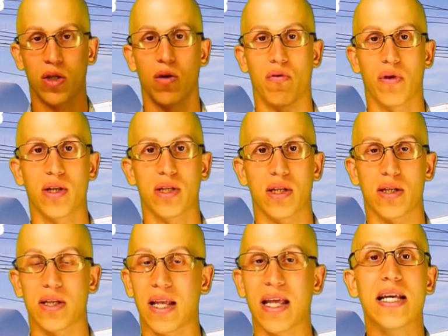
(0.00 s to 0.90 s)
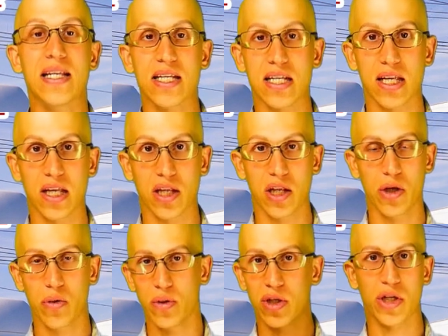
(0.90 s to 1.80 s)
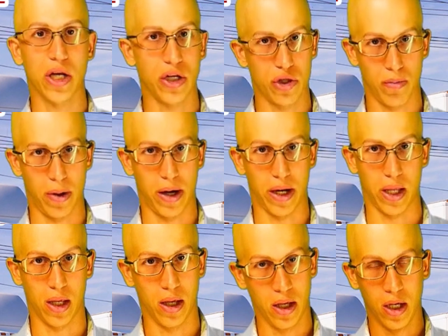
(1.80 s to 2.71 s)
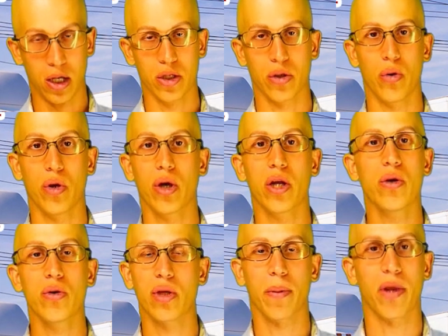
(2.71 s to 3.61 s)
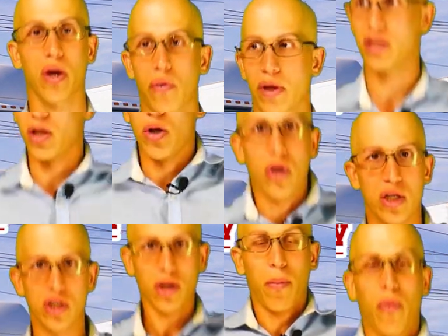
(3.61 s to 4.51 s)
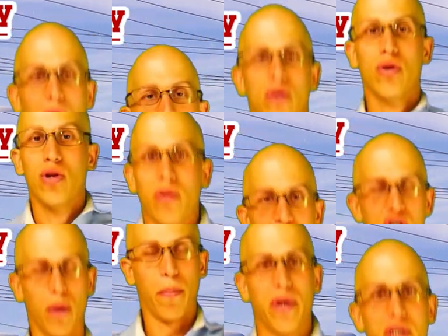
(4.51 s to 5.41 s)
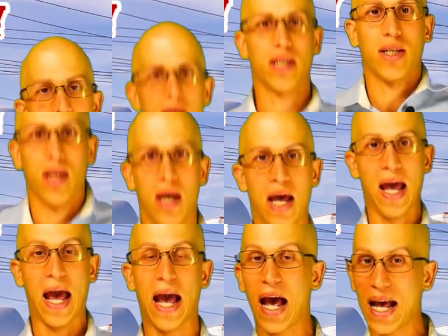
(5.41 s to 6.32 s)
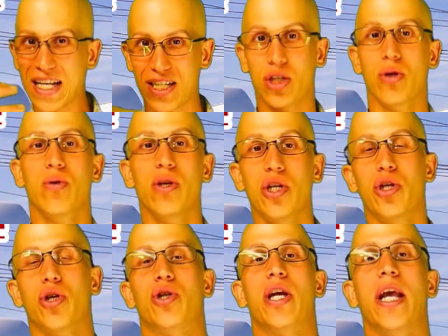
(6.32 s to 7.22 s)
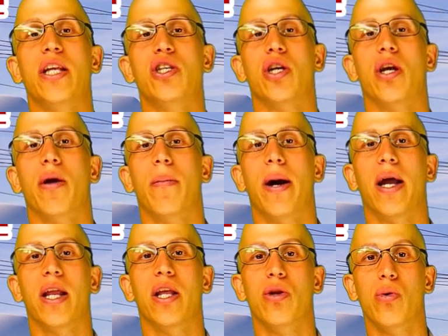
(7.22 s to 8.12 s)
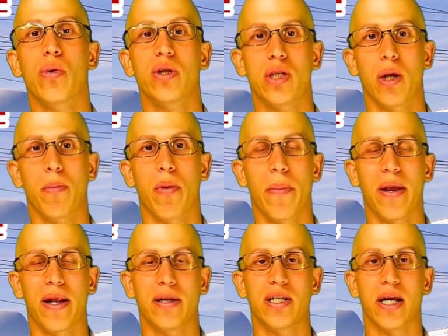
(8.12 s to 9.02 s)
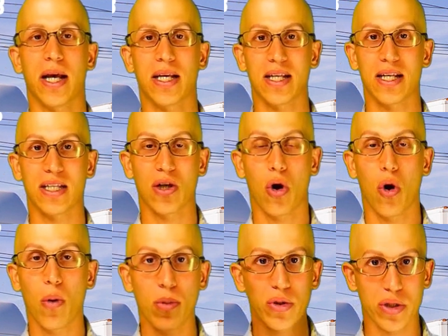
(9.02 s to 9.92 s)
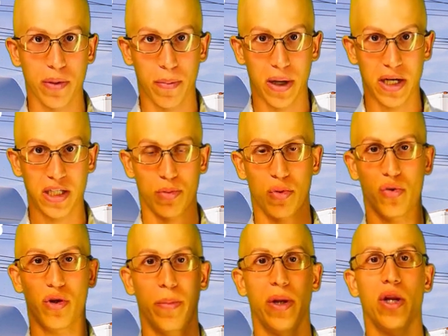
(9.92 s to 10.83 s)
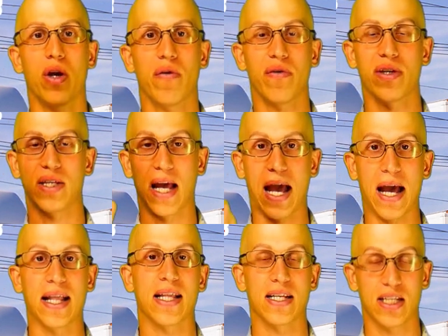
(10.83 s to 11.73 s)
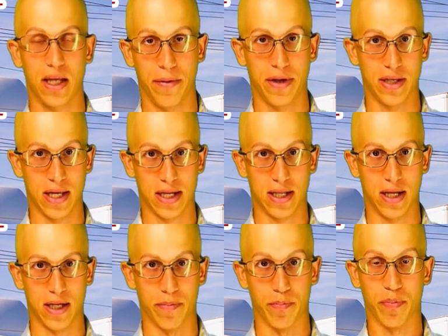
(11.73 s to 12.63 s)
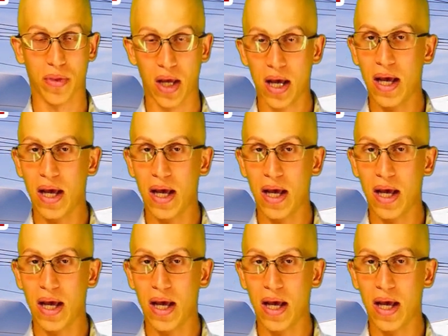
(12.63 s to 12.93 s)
So for instance, easiest thing to do is change your body. So you can do something crazy. You can jump around, do some jumping jacks. As soon as you're changing your body and doing jumping jacks, it's almost impossible to be nervous at the same exact time.